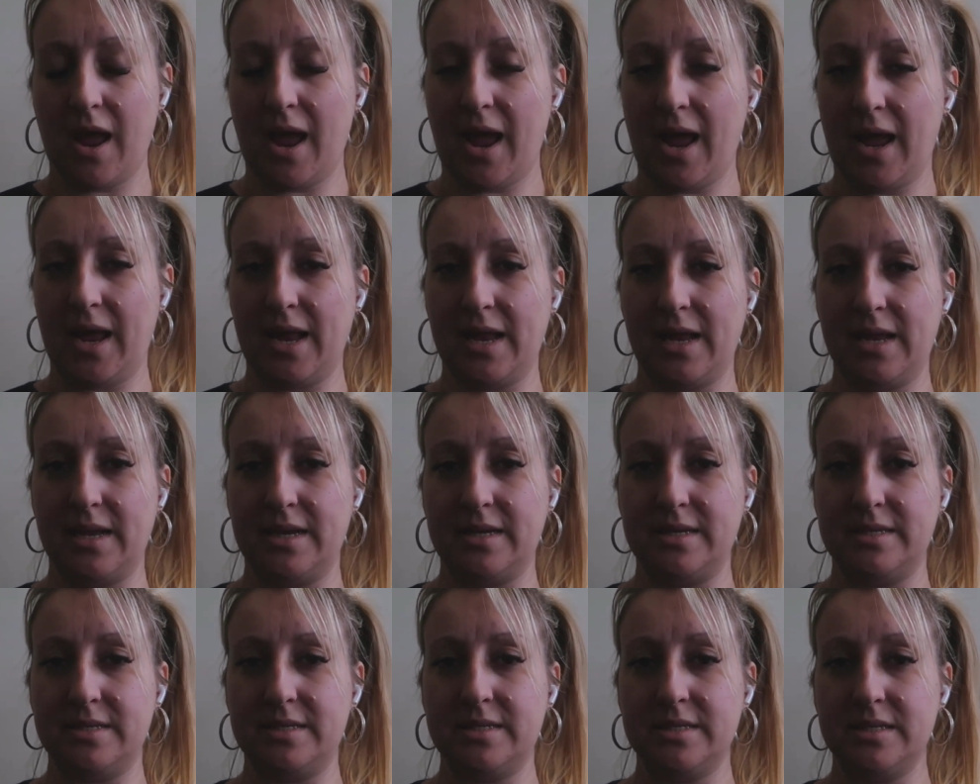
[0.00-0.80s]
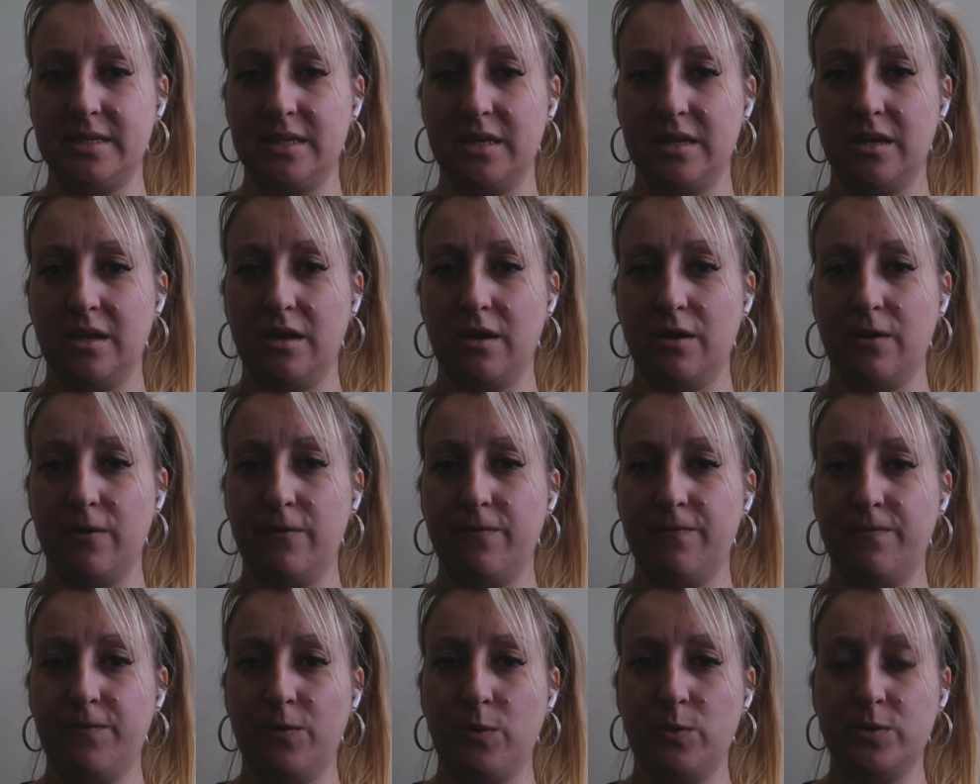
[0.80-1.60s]
and
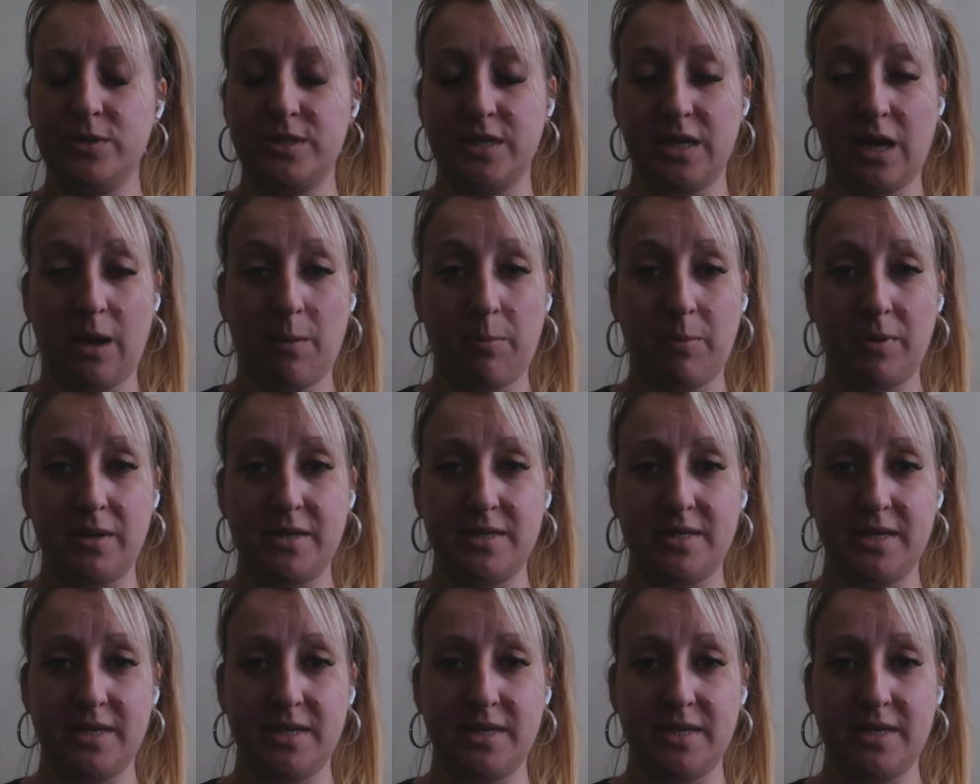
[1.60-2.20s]
forward a couple